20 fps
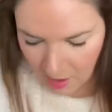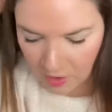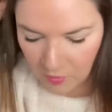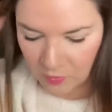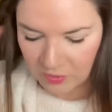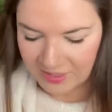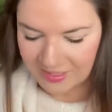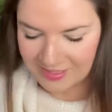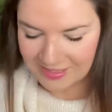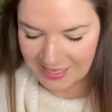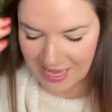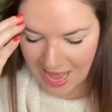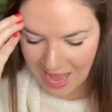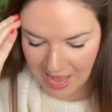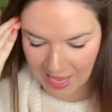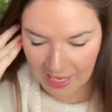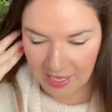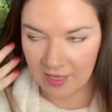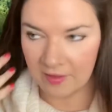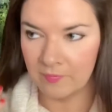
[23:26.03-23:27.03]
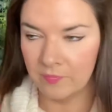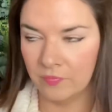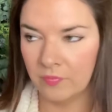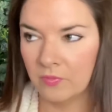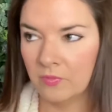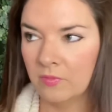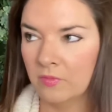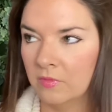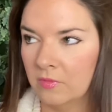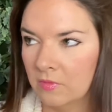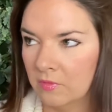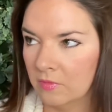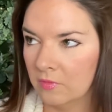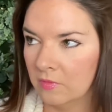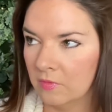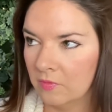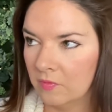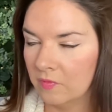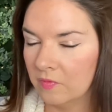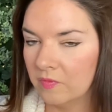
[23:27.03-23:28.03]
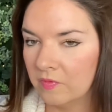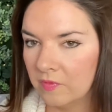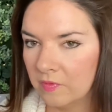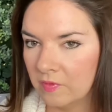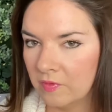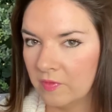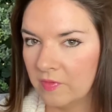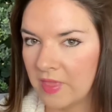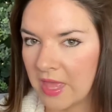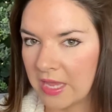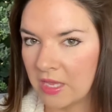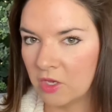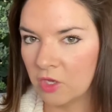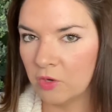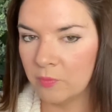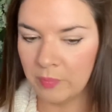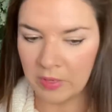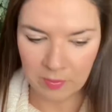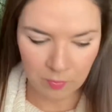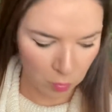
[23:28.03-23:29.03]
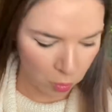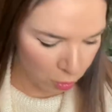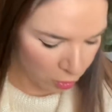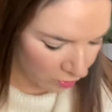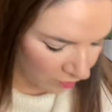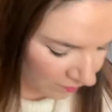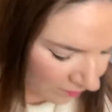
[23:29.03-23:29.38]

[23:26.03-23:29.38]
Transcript: would say they could be more of